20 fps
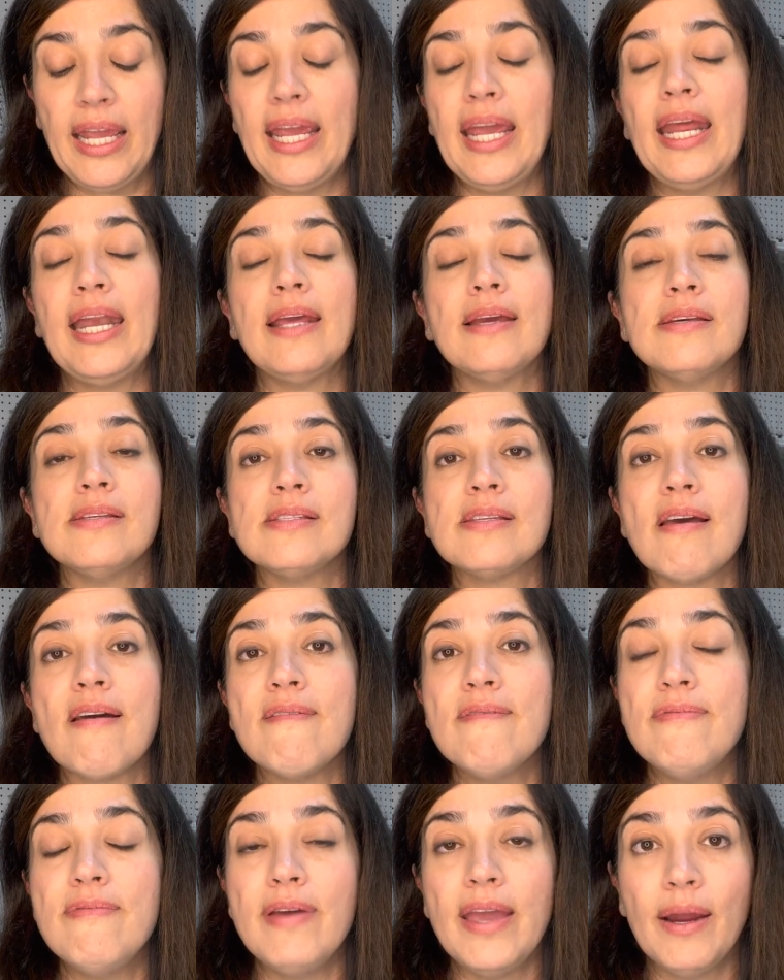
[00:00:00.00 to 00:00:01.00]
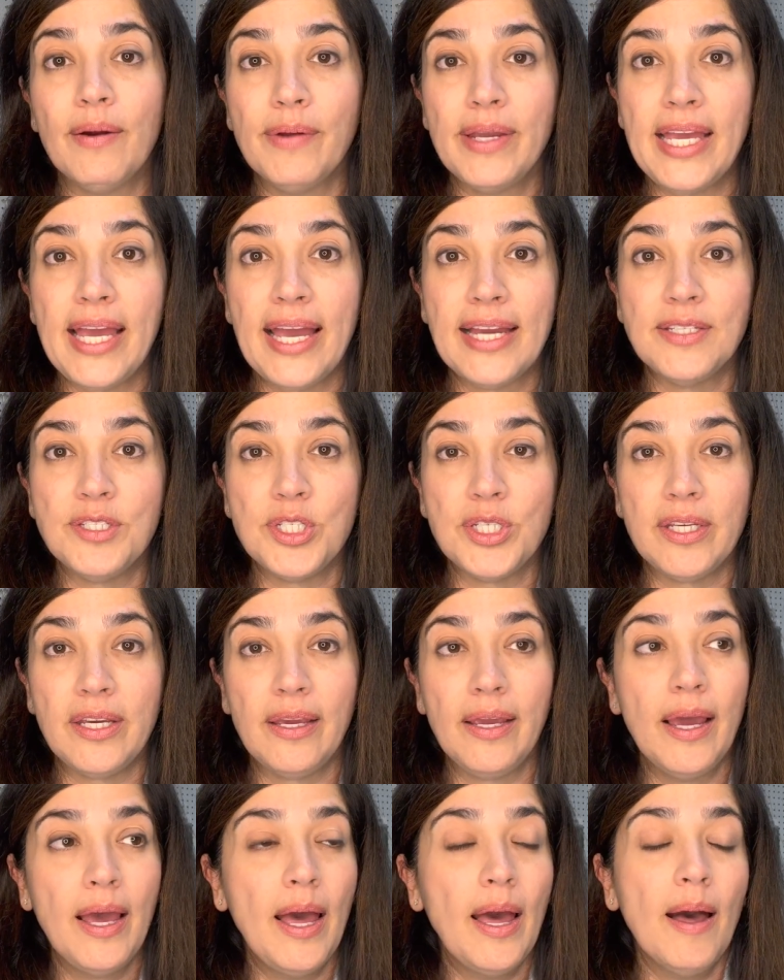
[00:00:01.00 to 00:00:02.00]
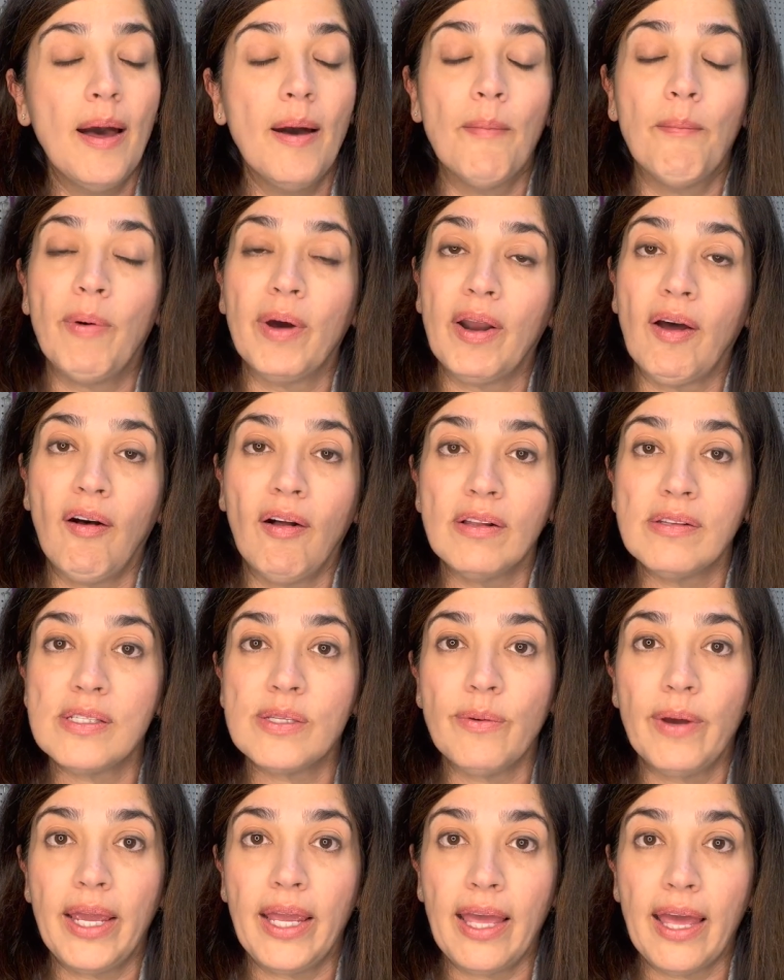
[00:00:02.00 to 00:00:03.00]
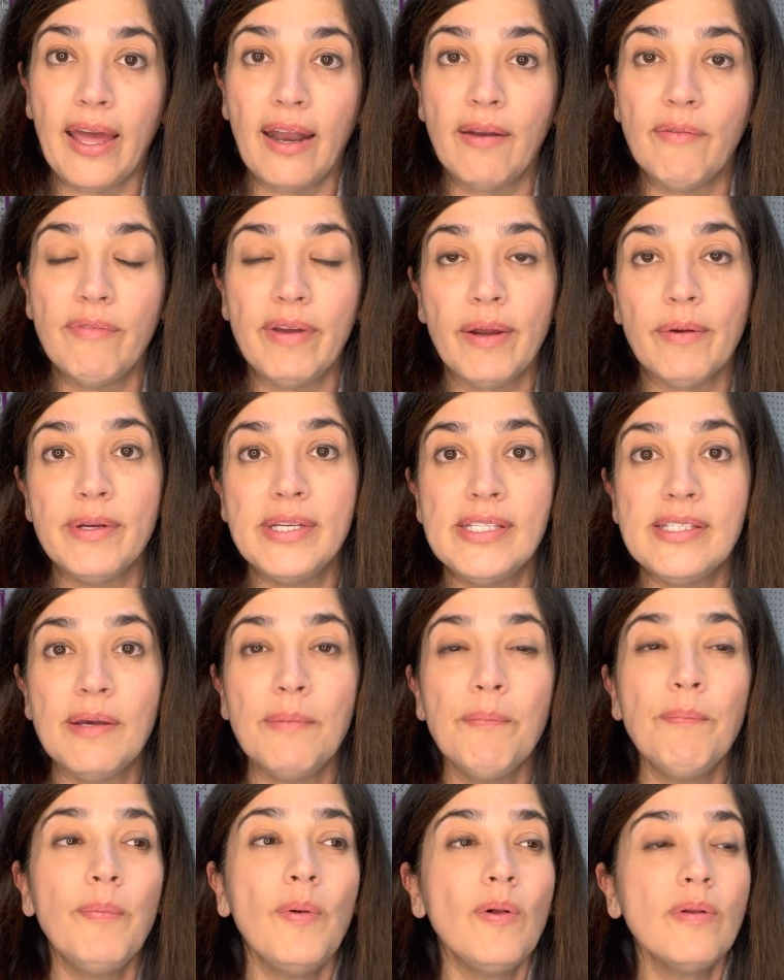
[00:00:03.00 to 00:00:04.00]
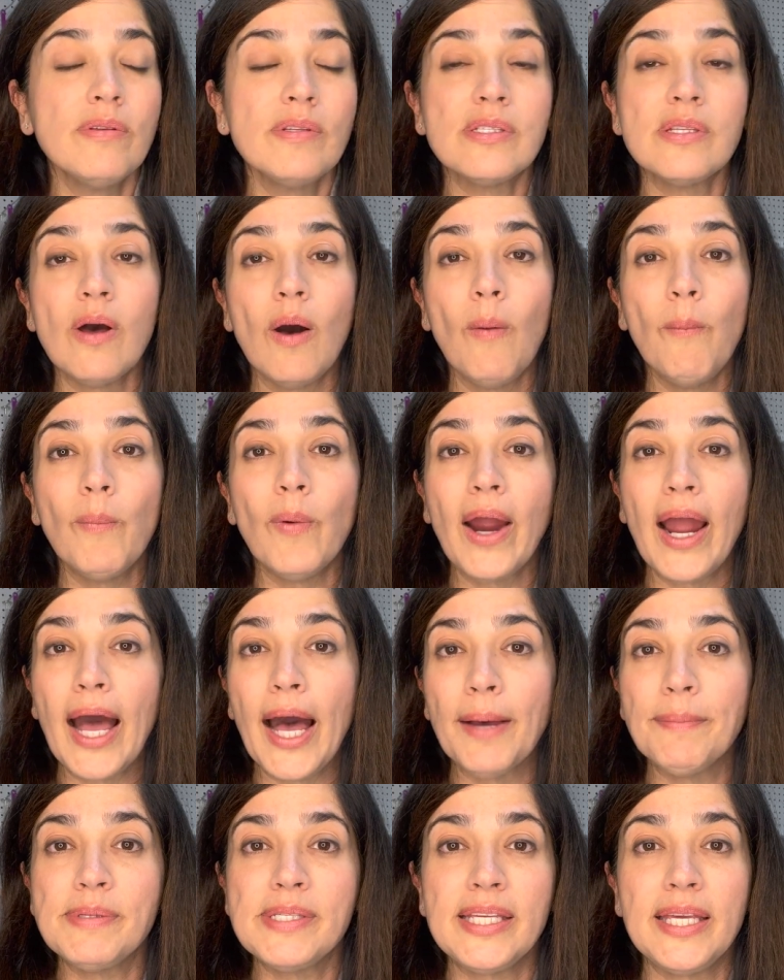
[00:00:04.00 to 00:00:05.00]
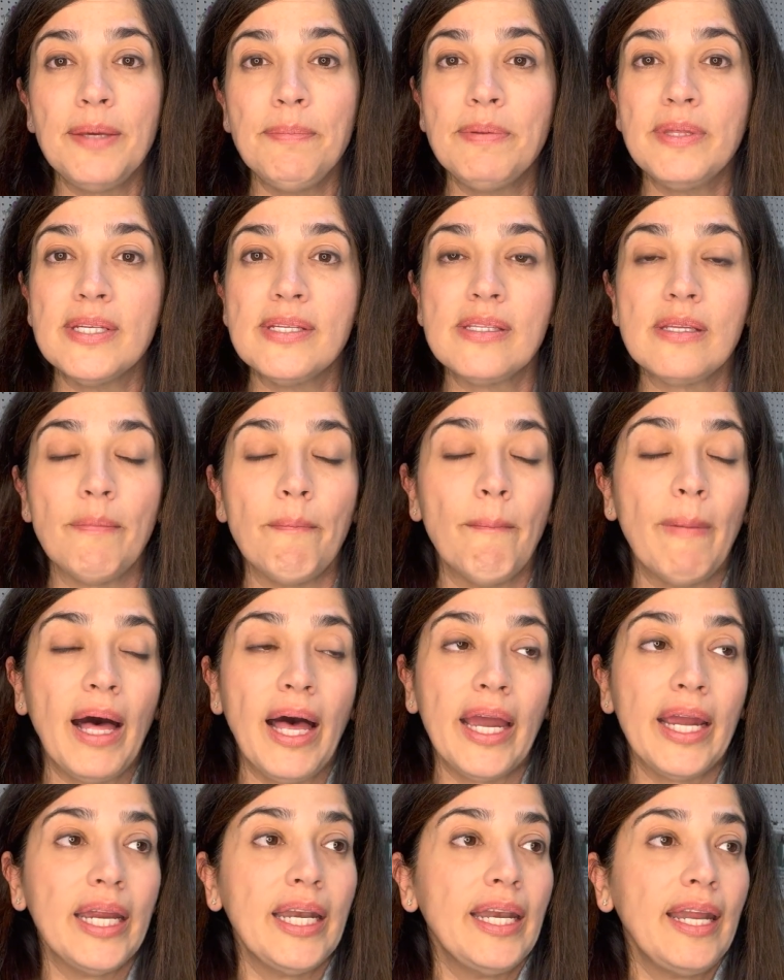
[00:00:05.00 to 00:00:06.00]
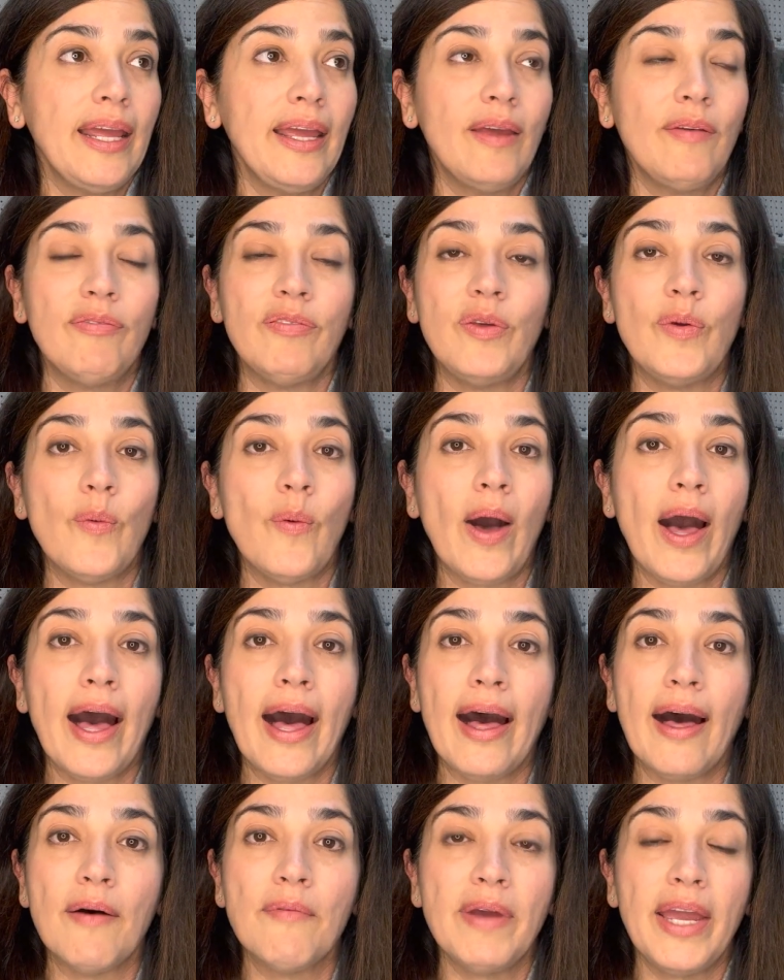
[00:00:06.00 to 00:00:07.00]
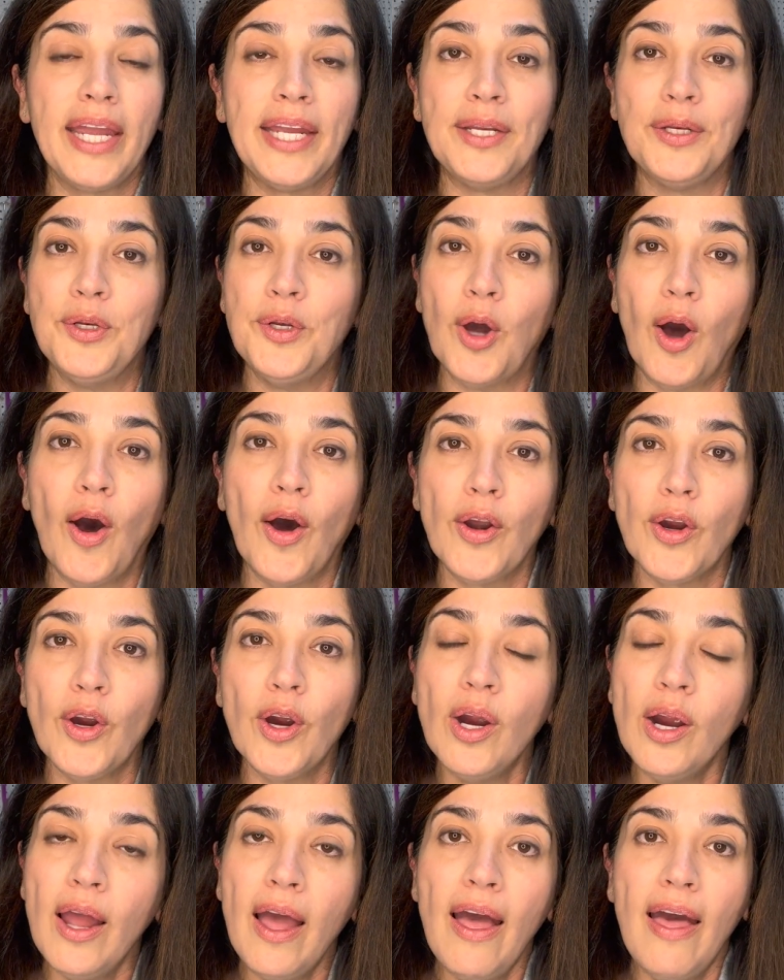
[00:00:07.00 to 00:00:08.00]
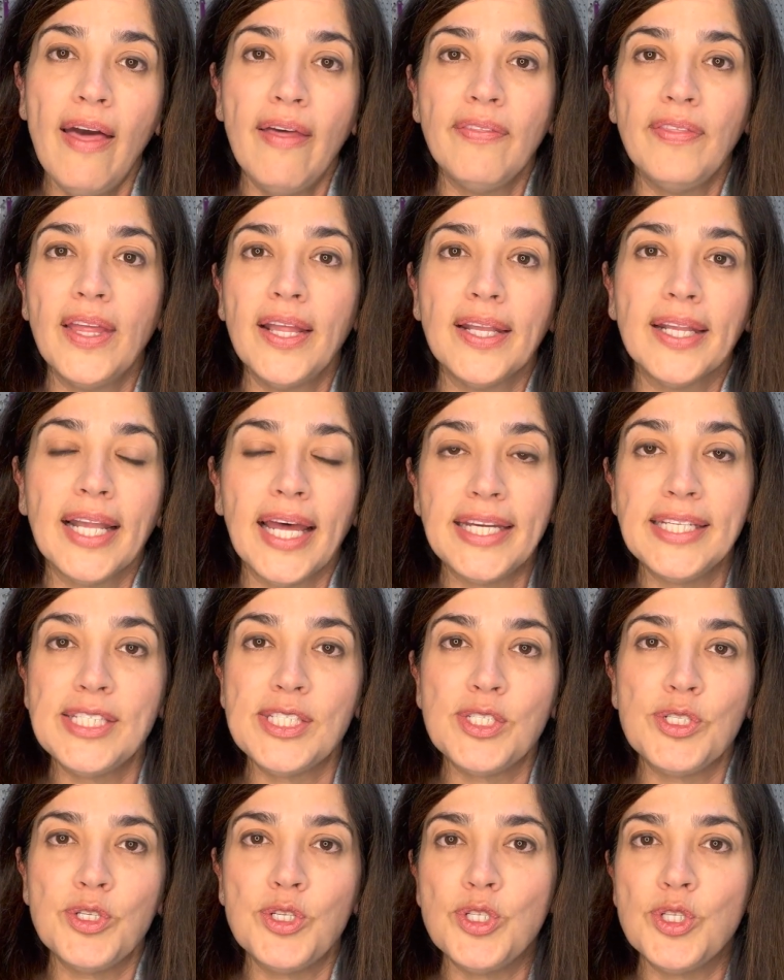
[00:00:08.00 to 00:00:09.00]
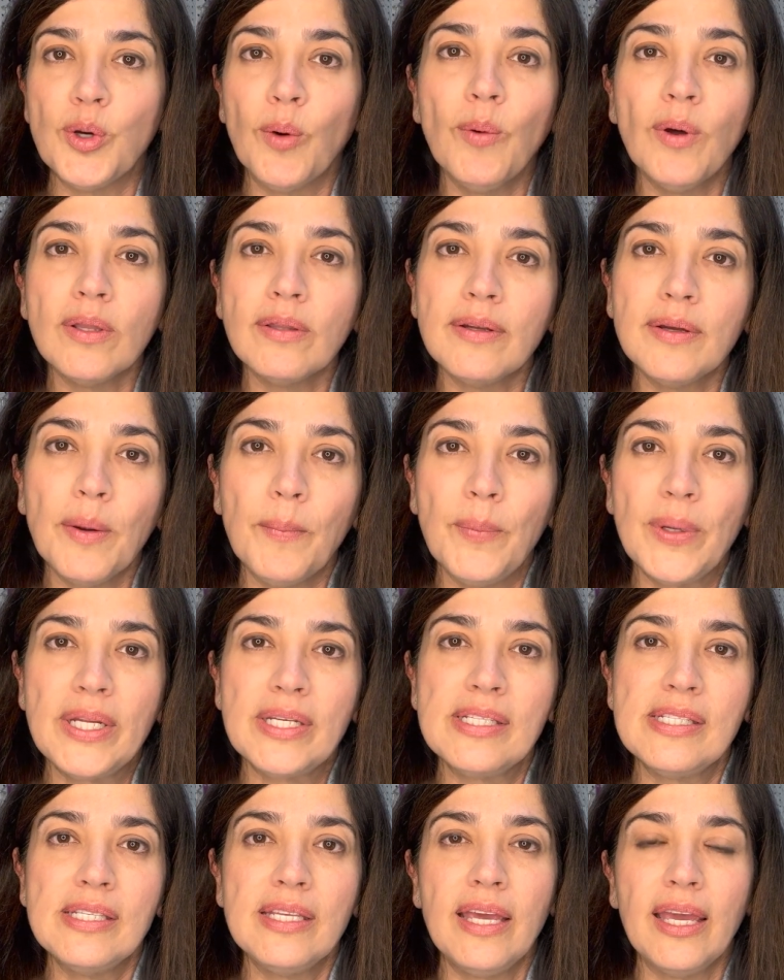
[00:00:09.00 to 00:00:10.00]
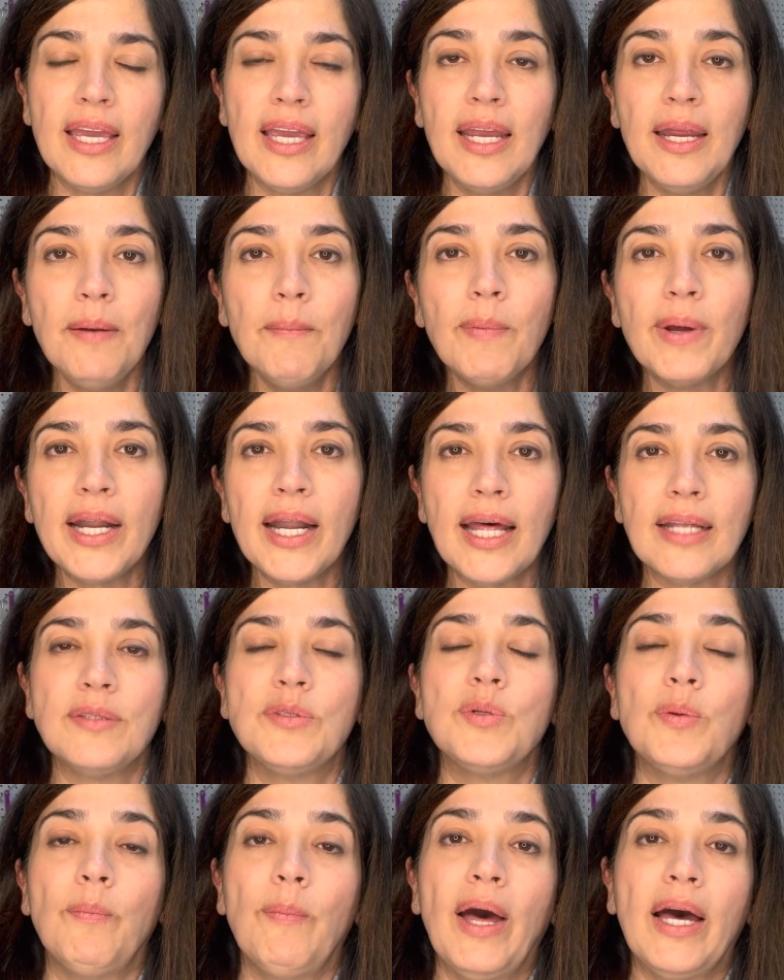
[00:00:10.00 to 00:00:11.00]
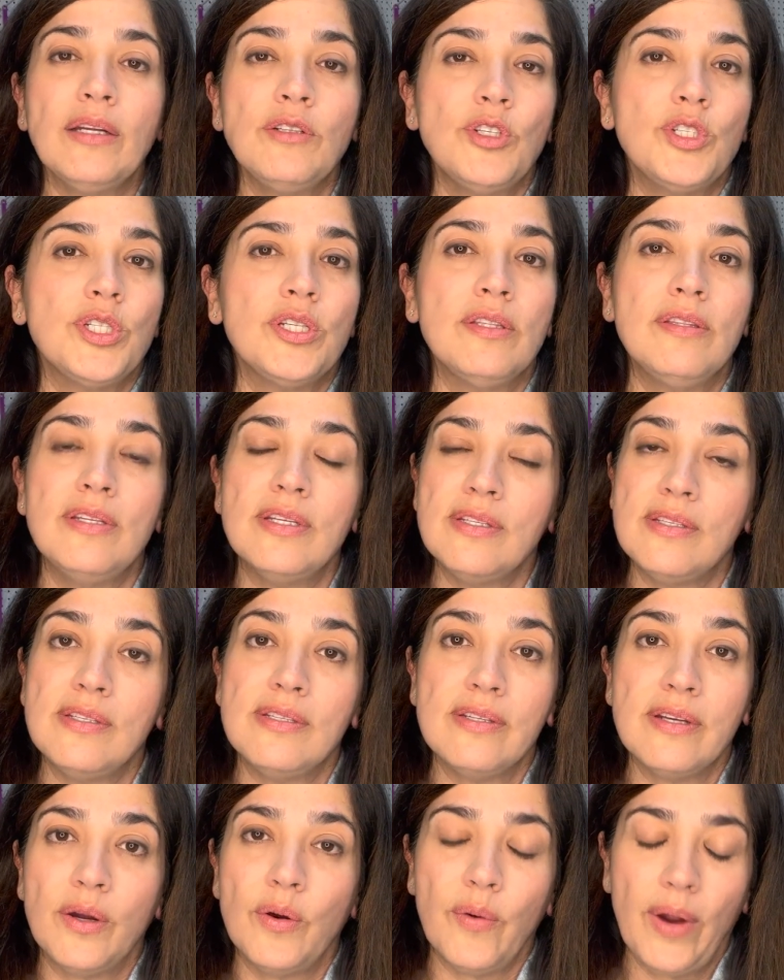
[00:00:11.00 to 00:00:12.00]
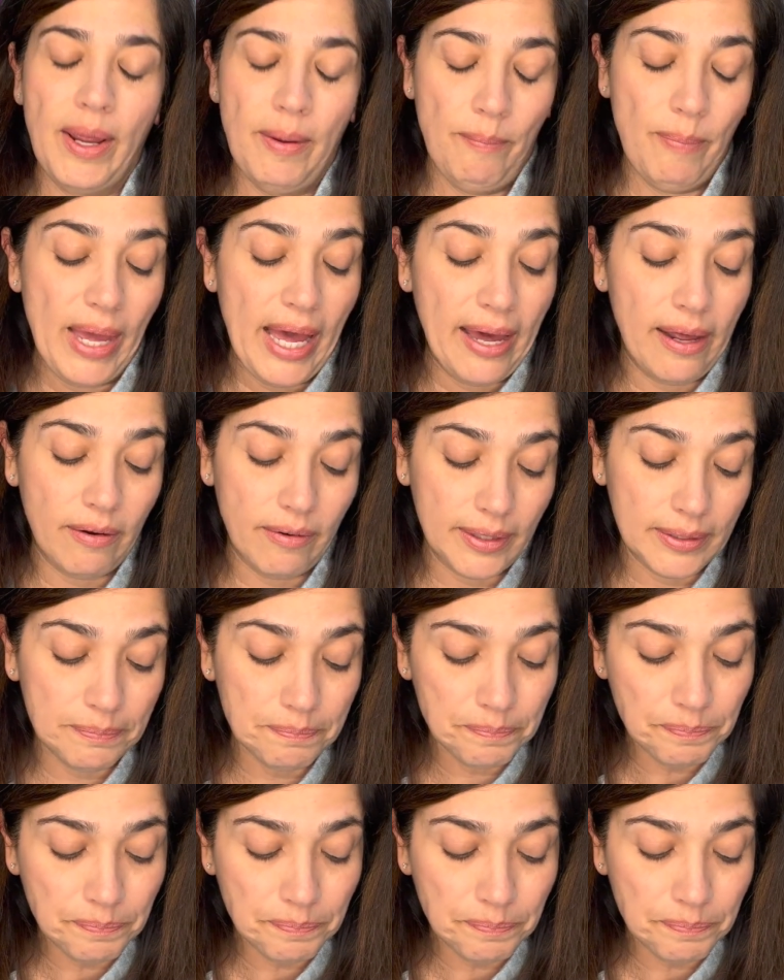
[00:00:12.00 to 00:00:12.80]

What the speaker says: It is very edgy, but also again very simple. So perhaps keep this in mind if you have a daughter that likes to show a little bit of skin, but not too much. This is a great pattern.